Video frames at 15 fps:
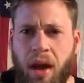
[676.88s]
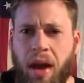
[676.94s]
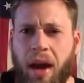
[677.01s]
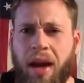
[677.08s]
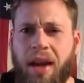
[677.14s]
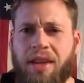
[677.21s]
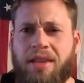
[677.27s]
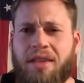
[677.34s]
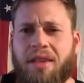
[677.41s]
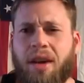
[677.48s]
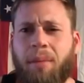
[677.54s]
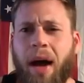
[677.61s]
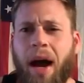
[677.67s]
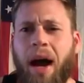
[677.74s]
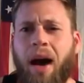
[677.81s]
And it's
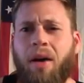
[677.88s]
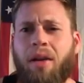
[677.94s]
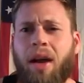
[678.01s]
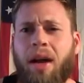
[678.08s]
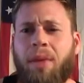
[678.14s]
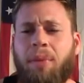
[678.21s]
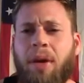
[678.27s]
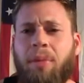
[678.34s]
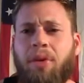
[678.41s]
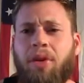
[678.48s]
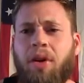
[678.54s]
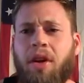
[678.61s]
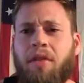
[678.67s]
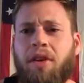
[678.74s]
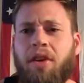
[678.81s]
somehow, like, people
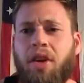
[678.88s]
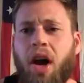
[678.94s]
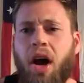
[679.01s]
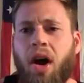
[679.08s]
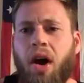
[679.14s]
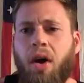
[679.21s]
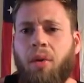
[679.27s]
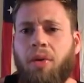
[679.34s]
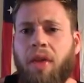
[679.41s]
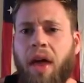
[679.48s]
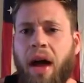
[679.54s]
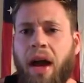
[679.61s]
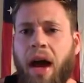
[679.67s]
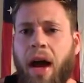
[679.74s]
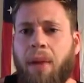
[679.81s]
don't even know
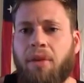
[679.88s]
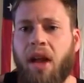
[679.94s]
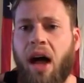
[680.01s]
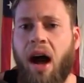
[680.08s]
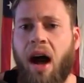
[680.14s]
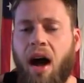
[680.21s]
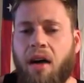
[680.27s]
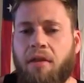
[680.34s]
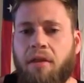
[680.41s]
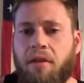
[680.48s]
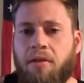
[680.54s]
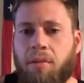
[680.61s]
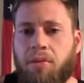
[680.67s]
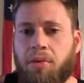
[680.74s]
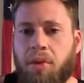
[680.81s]
that I'm live
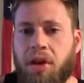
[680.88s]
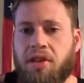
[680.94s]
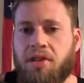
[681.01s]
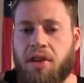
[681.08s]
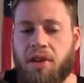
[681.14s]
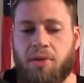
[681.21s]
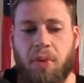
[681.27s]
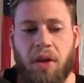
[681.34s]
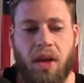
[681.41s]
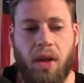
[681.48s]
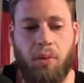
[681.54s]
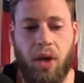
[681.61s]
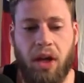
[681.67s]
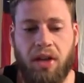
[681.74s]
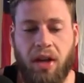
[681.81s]
from 3 to 6
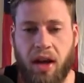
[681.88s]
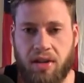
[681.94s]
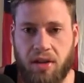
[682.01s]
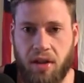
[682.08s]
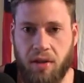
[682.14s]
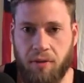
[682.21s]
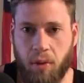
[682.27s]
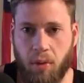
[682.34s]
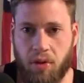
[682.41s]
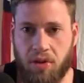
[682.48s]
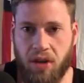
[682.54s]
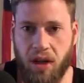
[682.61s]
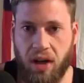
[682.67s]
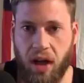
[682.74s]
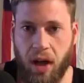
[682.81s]
p.m. weekdays at
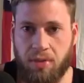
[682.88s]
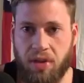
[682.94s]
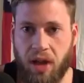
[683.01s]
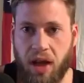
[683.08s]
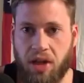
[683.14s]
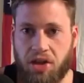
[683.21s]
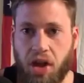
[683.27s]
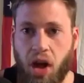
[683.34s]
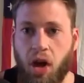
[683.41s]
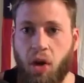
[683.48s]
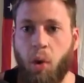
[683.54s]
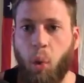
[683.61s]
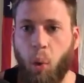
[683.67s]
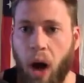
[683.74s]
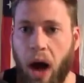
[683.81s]

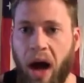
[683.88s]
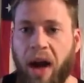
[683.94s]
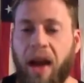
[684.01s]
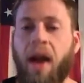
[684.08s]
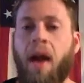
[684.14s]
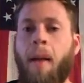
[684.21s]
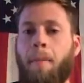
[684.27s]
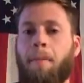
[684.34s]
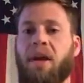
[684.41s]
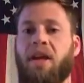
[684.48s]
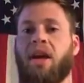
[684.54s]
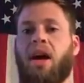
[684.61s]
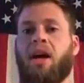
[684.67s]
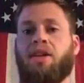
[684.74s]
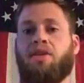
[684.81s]
Infowars.com/show. Why?
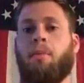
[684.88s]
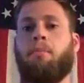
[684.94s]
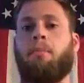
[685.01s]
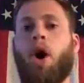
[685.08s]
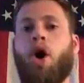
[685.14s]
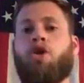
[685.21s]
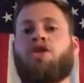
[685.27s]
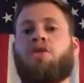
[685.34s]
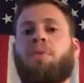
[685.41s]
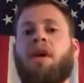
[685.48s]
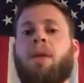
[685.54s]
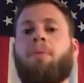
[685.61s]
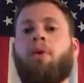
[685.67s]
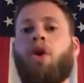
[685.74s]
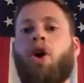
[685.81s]
Because most
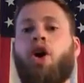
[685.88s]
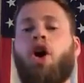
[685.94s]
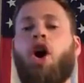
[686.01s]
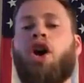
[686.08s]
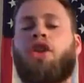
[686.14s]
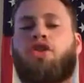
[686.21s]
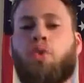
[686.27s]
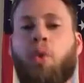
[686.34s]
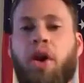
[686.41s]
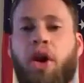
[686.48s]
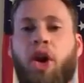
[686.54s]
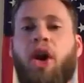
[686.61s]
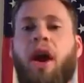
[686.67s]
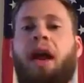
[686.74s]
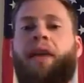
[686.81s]
people are on
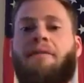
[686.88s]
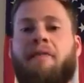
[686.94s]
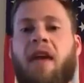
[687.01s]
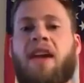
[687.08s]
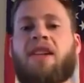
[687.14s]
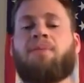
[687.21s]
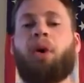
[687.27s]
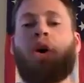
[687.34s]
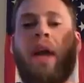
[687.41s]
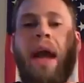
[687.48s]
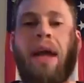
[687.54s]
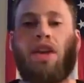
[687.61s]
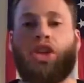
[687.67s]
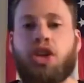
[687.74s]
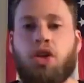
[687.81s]
Twitter and Facebook
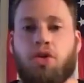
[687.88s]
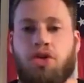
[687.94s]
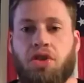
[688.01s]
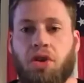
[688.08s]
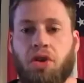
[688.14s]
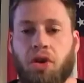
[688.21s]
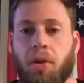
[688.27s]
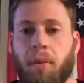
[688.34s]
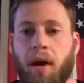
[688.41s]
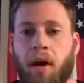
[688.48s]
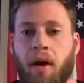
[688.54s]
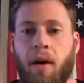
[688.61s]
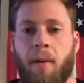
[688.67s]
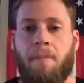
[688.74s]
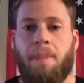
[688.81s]
and YouTube.
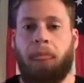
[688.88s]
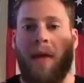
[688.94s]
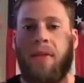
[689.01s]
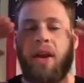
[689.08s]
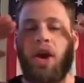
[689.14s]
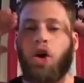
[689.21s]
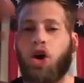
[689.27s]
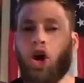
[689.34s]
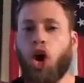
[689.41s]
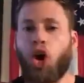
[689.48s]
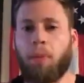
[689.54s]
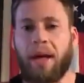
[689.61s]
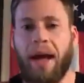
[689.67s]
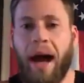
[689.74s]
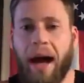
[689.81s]
And they don't go
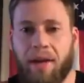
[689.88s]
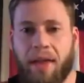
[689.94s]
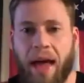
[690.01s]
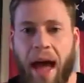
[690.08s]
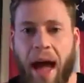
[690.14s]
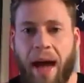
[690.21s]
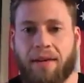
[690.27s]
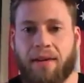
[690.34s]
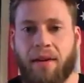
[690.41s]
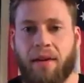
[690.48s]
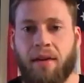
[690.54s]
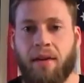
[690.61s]
beyond that.